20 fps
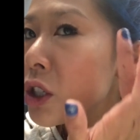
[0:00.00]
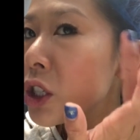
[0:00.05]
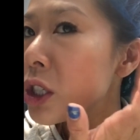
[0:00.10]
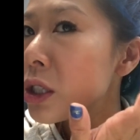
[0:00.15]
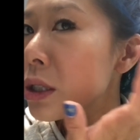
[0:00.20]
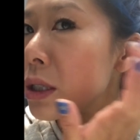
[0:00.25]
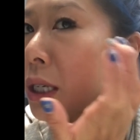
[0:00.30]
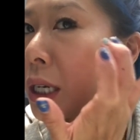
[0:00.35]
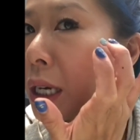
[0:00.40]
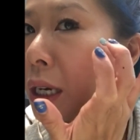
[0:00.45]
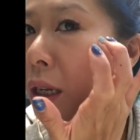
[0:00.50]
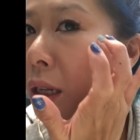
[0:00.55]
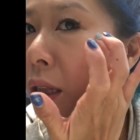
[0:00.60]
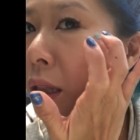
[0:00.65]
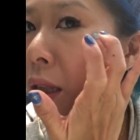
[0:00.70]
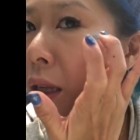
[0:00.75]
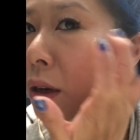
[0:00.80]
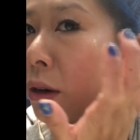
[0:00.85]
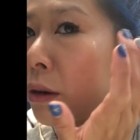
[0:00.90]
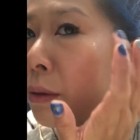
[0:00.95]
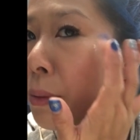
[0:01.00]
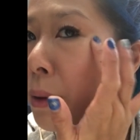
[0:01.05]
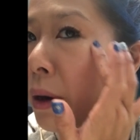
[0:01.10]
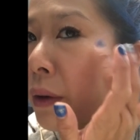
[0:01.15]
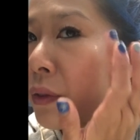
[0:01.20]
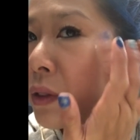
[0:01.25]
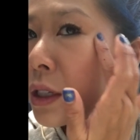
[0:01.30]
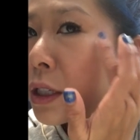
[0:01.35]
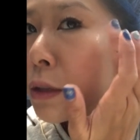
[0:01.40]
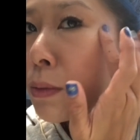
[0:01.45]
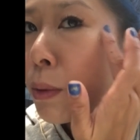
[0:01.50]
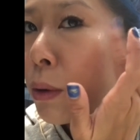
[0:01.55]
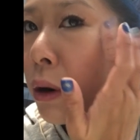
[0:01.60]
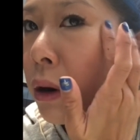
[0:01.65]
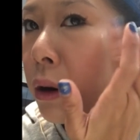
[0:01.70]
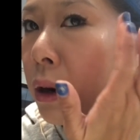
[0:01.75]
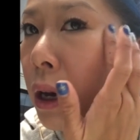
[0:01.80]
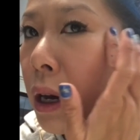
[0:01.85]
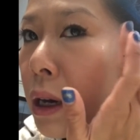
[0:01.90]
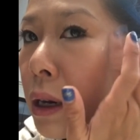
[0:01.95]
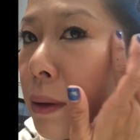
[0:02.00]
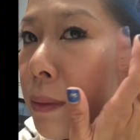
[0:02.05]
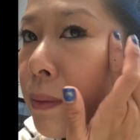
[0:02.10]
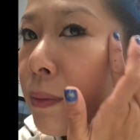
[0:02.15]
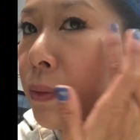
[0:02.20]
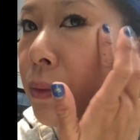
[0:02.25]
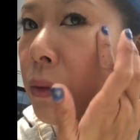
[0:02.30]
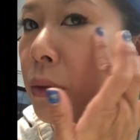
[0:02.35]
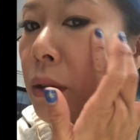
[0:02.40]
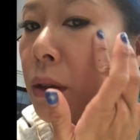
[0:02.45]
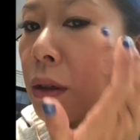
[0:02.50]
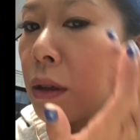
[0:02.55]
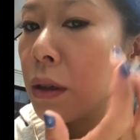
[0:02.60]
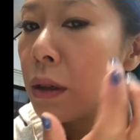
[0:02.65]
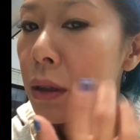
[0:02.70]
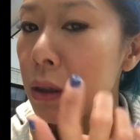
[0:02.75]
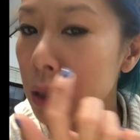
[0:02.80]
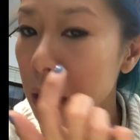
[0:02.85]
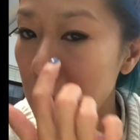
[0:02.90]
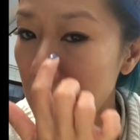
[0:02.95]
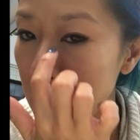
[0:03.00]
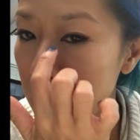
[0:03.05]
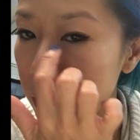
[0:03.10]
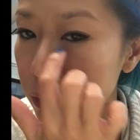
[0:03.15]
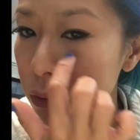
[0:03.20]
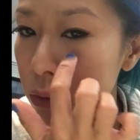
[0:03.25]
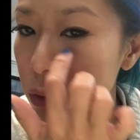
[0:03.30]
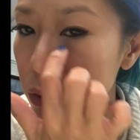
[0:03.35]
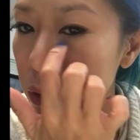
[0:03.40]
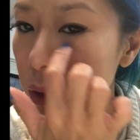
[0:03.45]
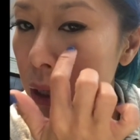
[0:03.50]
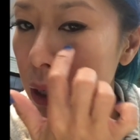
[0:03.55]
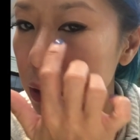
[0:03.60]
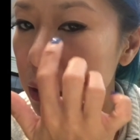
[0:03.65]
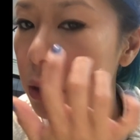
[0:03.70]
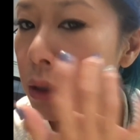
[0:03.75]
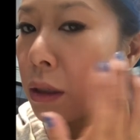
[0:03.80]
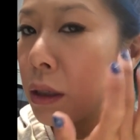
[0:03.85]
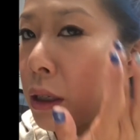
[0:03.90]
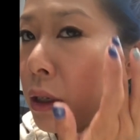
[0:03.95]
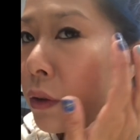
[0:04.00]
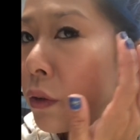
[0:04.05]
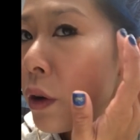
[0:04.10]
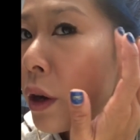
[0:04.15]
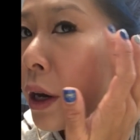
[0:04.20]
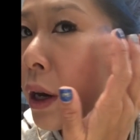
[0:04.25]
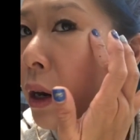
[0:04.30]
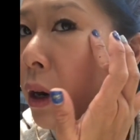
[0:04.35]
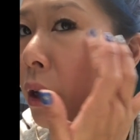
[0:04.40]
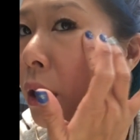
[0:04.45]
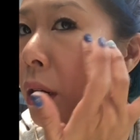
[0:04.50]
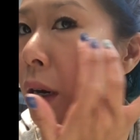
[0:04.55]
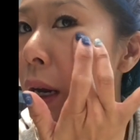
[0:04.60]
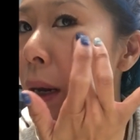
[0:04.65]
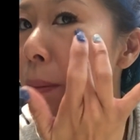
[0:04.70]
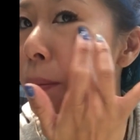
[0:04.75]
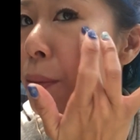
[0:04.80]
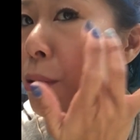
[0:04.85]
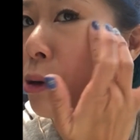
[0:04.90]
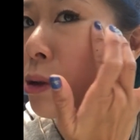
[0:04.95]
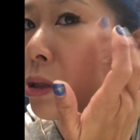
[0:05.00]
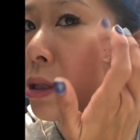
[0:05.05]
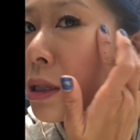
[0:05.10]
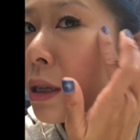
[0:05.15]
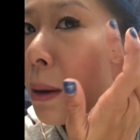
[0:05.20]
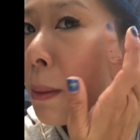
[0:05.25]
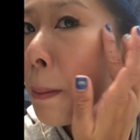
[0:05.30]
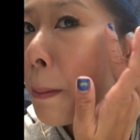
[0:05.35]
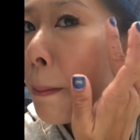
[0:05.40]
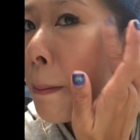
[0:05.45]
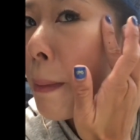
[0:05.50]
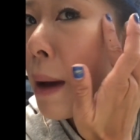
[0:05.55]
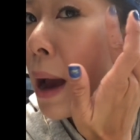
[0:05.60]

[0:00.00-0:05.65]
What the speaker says: just take a little bit of this product, kind of do it underneath here, and put some